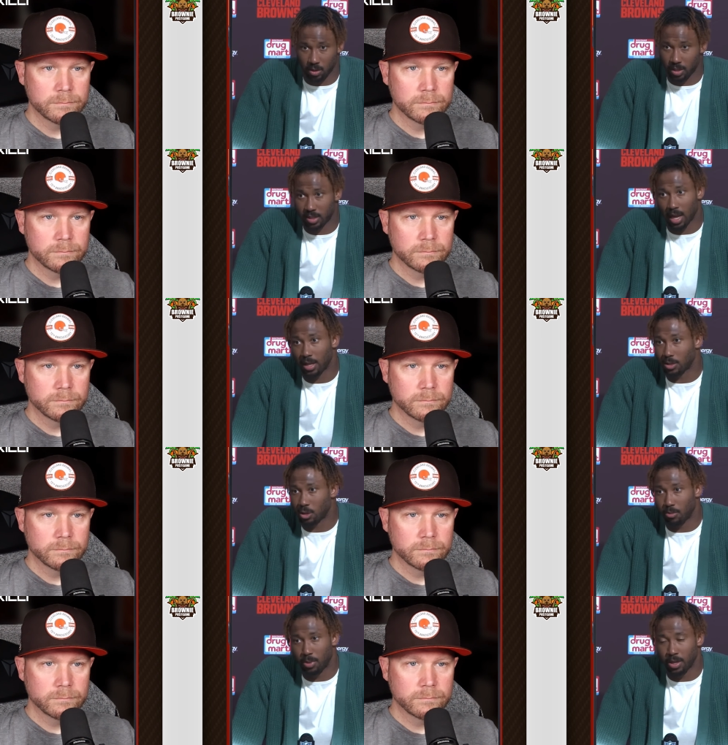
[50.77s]
Speaker 1: know, these guys are
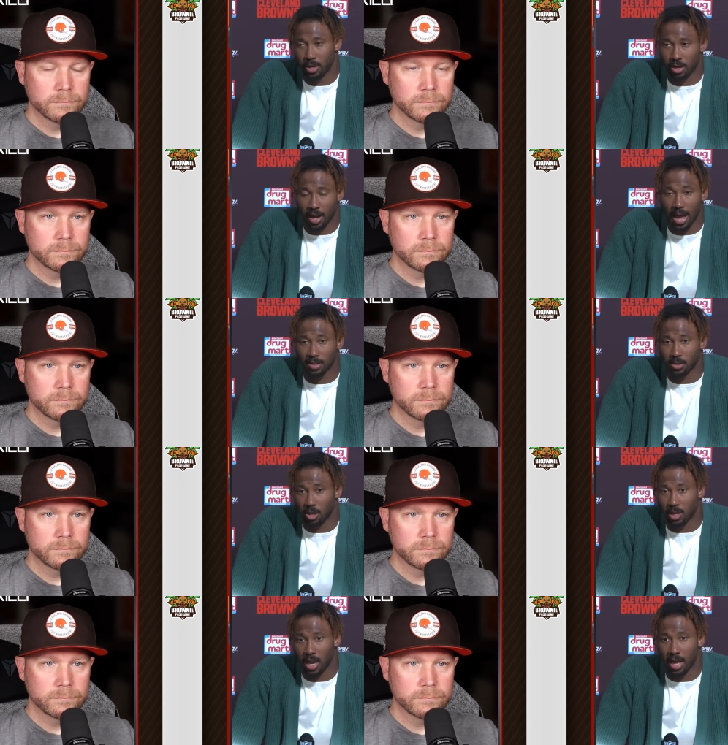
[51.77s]
still putting their asses
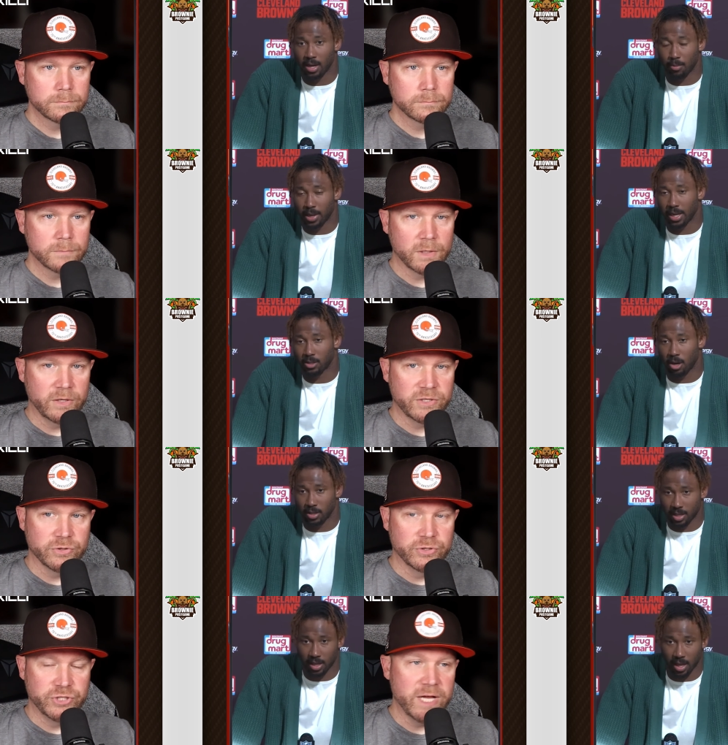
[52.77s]
on the line and playing. Unless you're
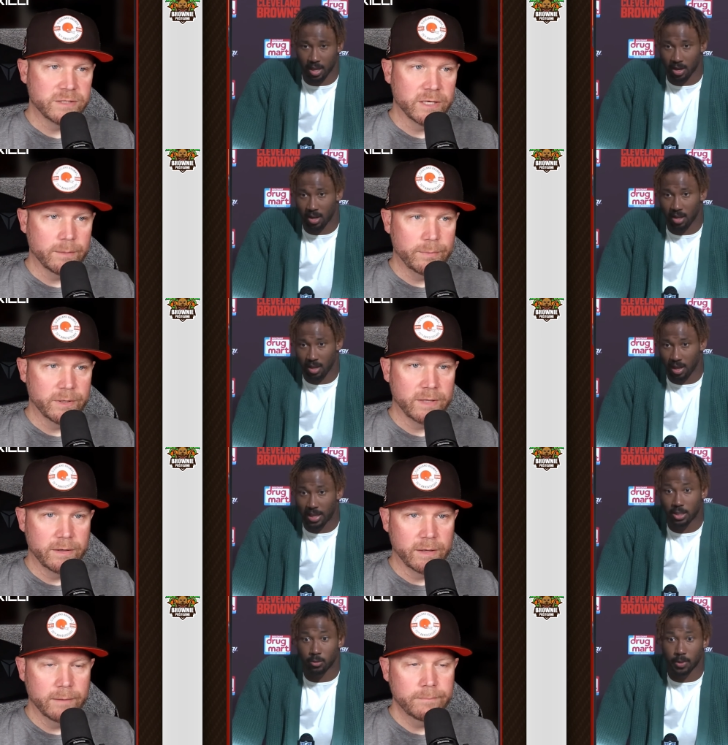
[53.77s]
the Jets, they, they got to pick the
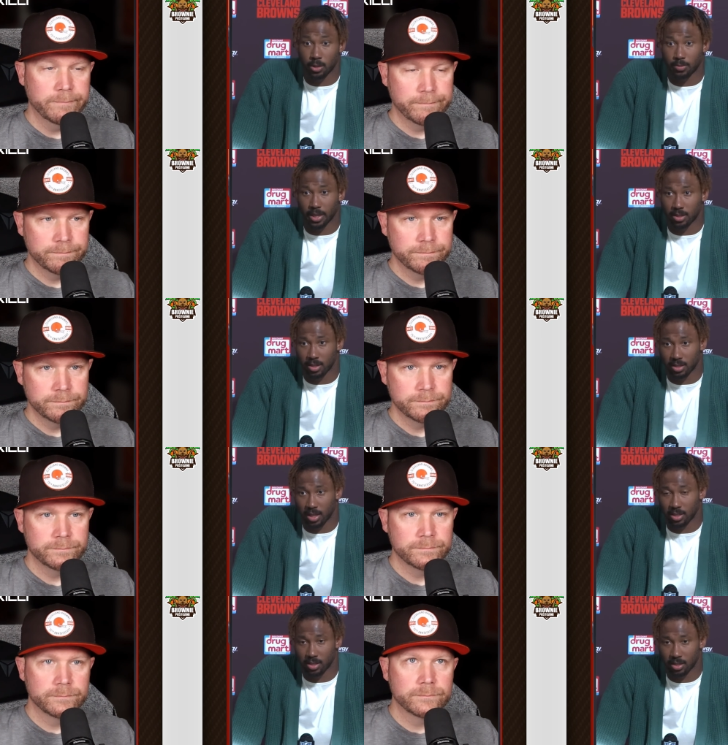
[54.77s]
ending. They should be respected as
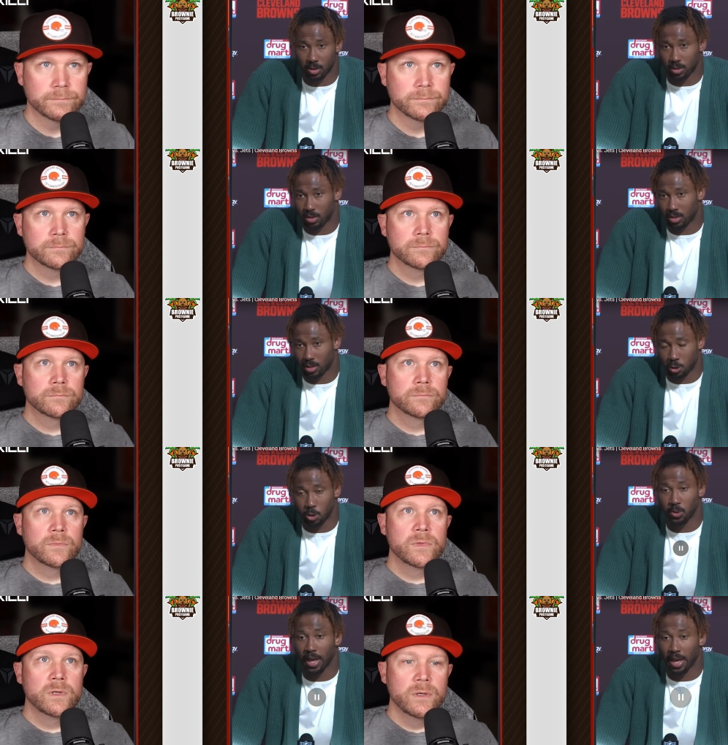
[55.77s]
such. It's it's
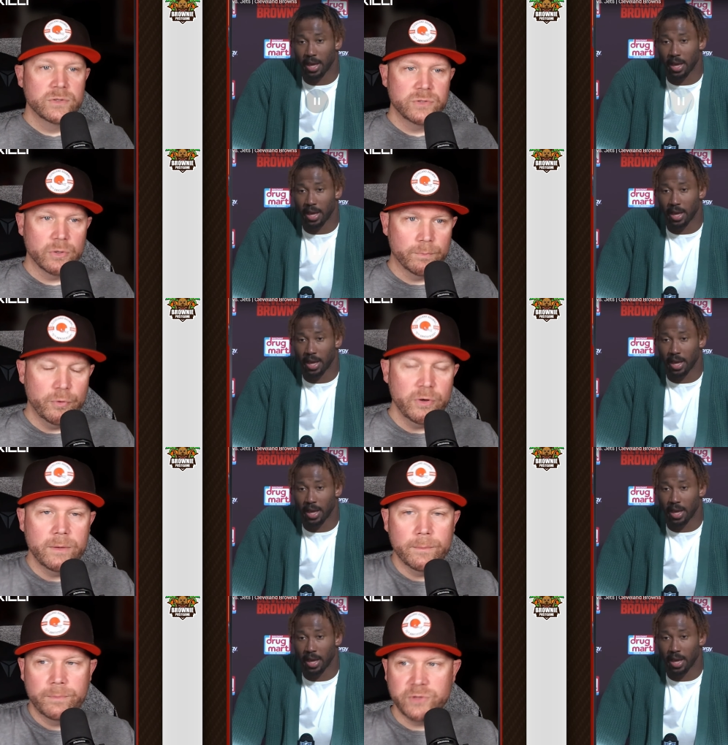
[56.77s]
two games.
Speaker 2: So
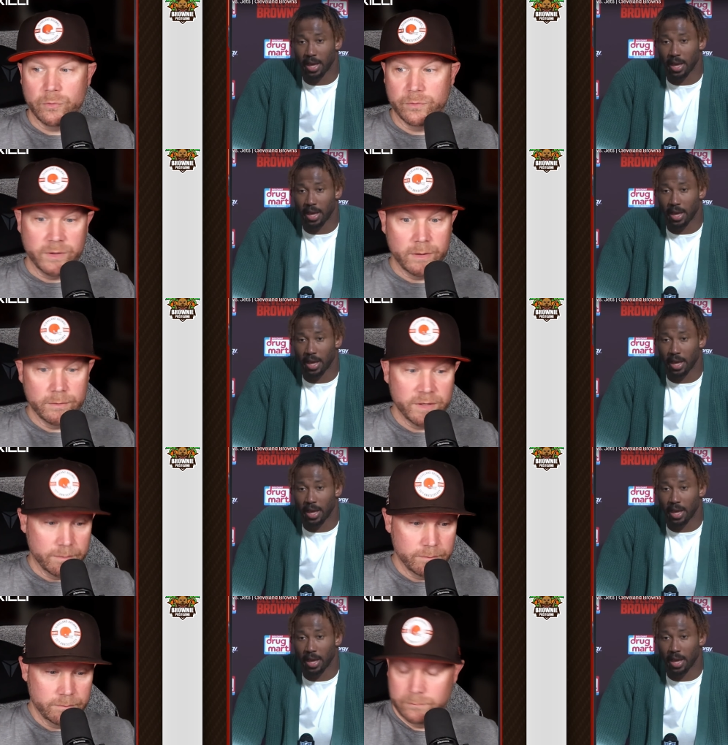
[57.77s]
putting so th- th-
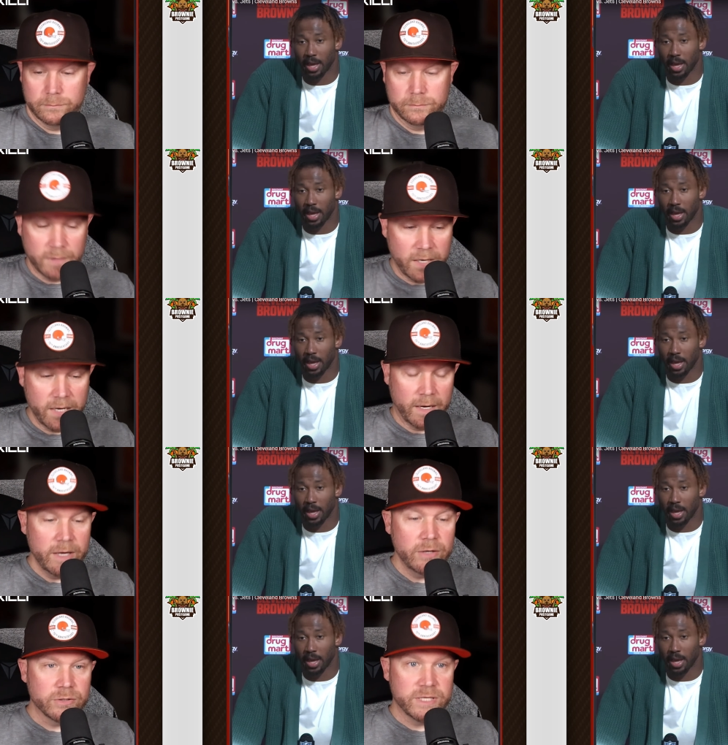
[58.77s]
I,
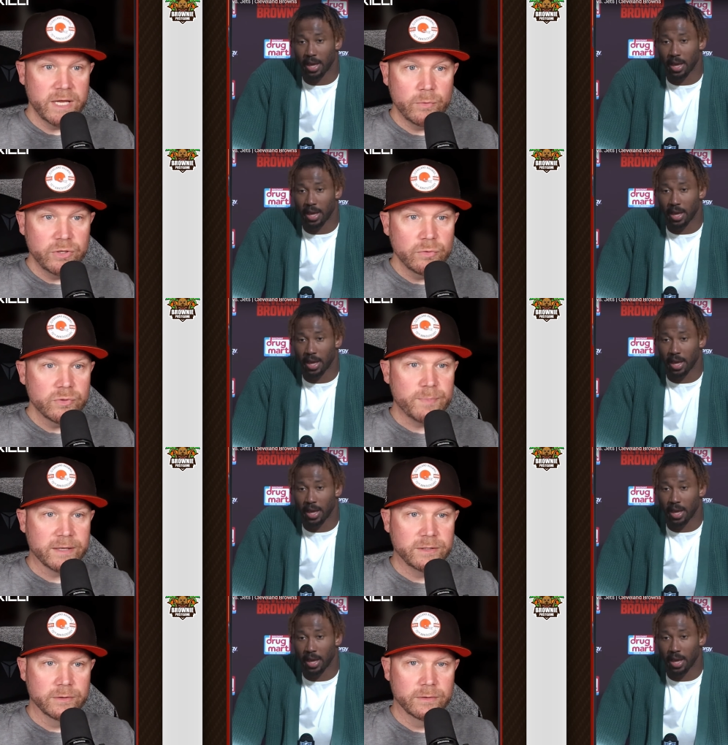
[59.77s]
understand and we do respect you.